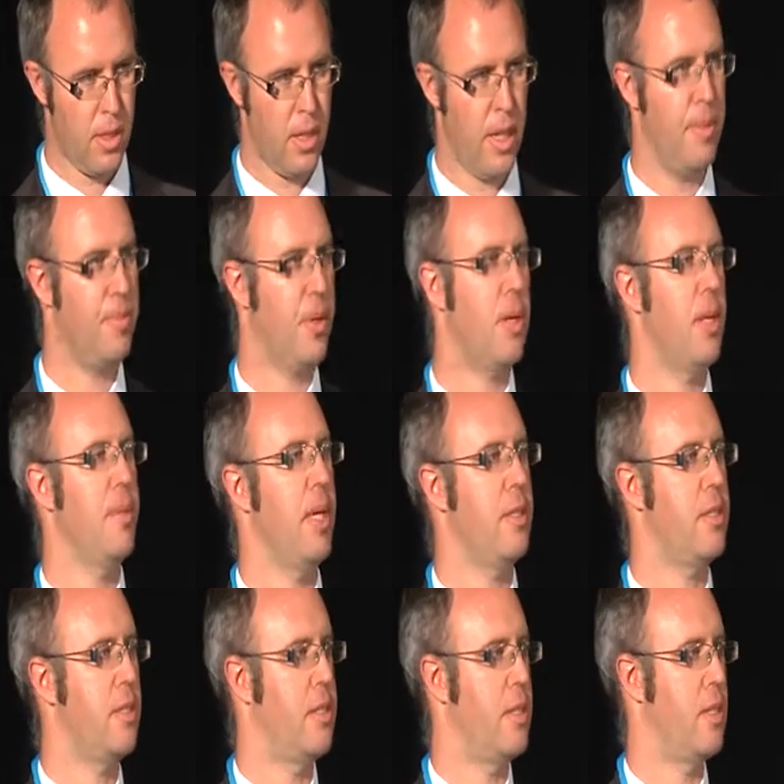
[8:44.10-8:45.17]
And
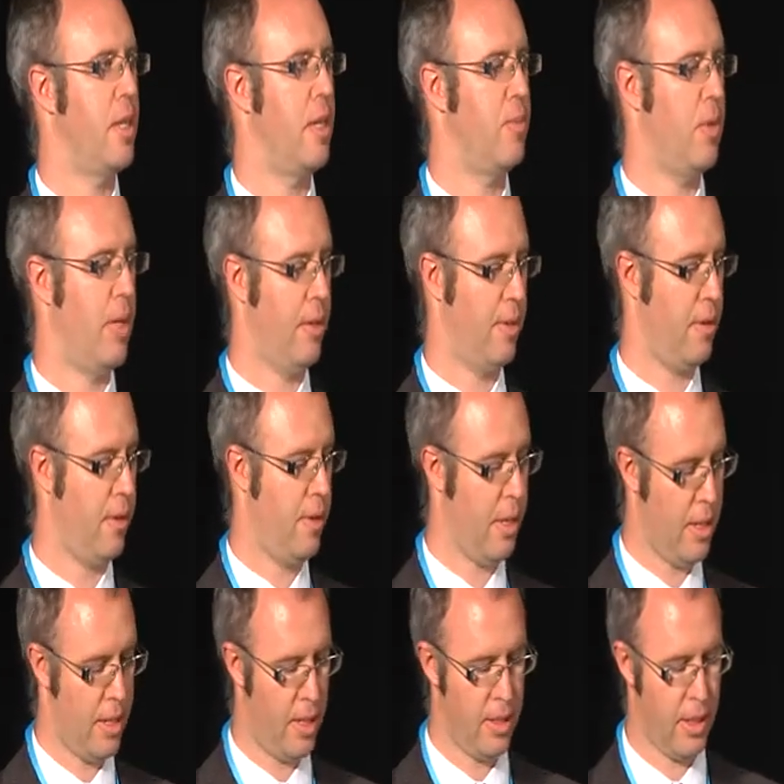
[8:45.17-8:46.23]
biomass is the same way
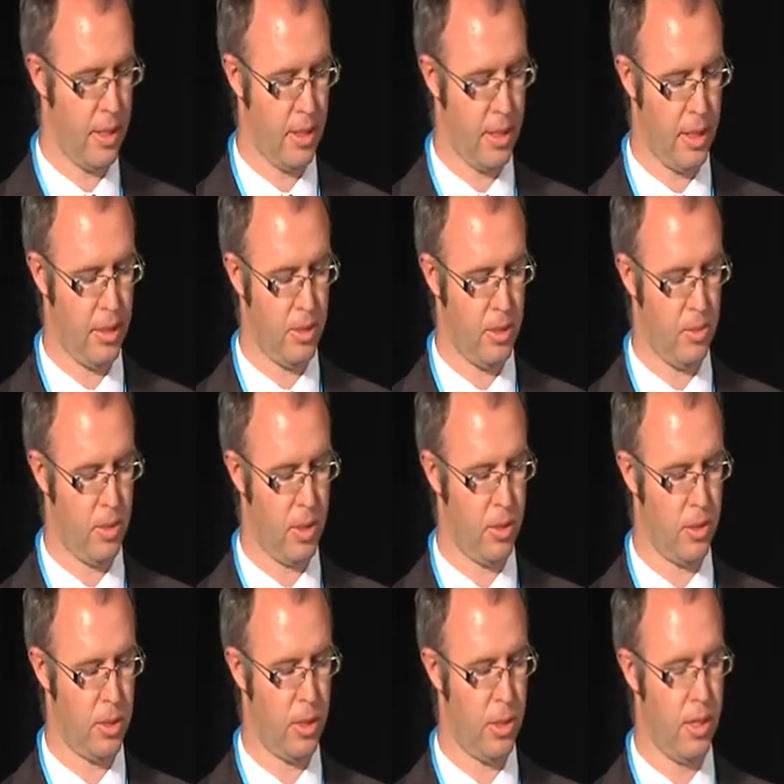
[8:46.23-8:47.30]
in that case as well.
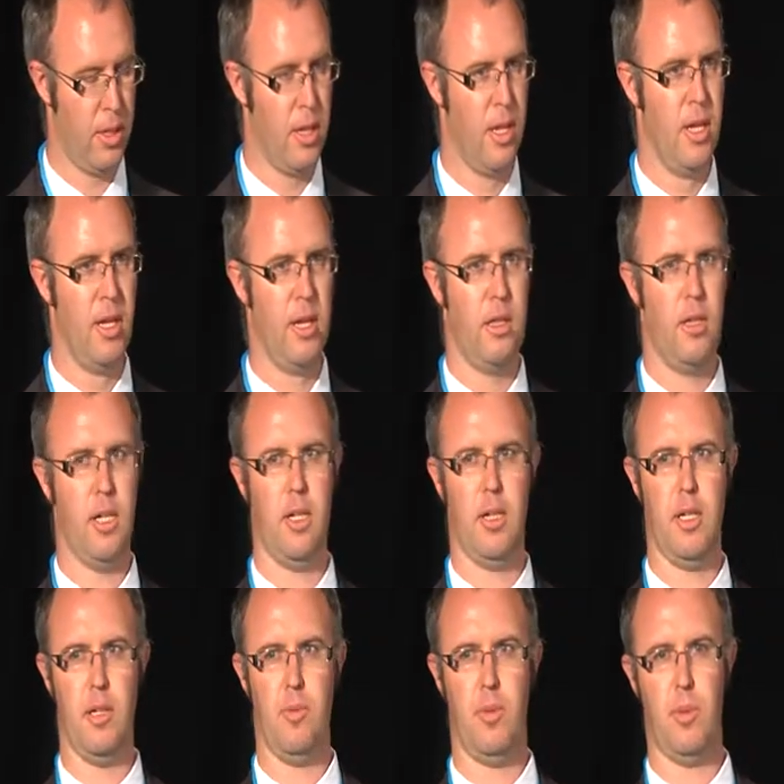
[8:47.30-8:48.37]
So
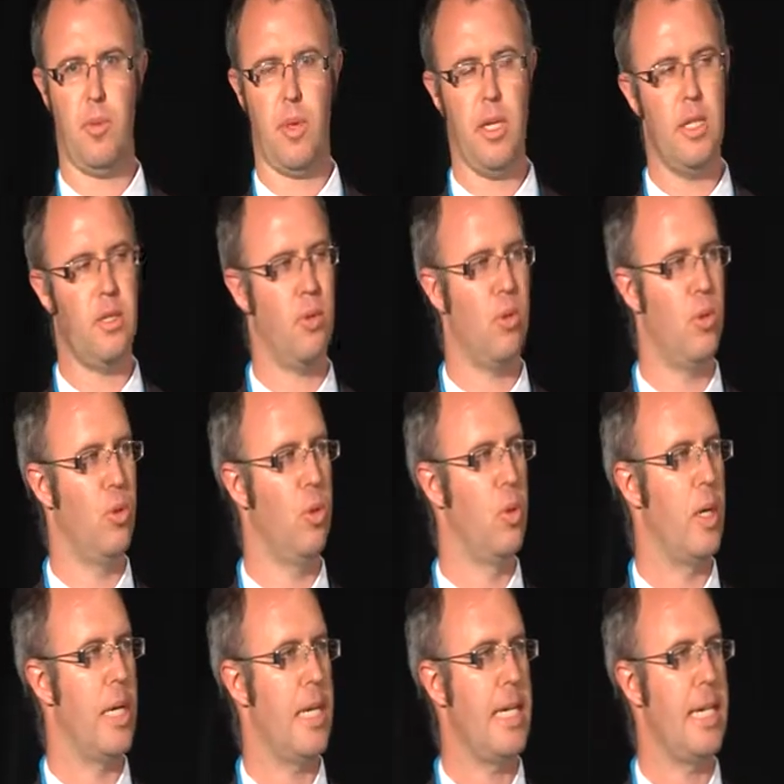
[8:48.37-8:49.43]
these are
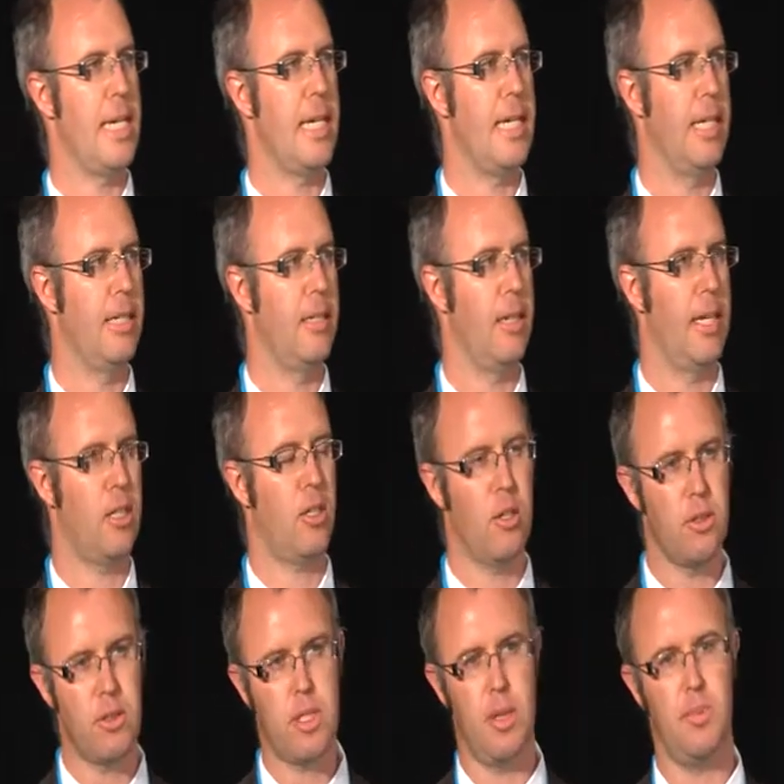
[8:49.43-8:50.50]
all
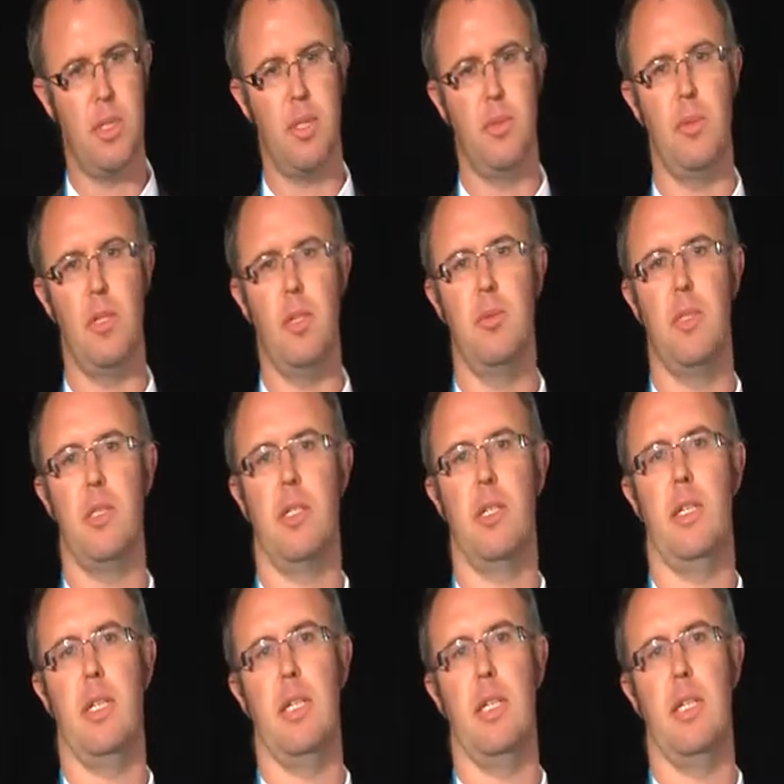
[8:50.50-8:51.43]
concepts at the moment.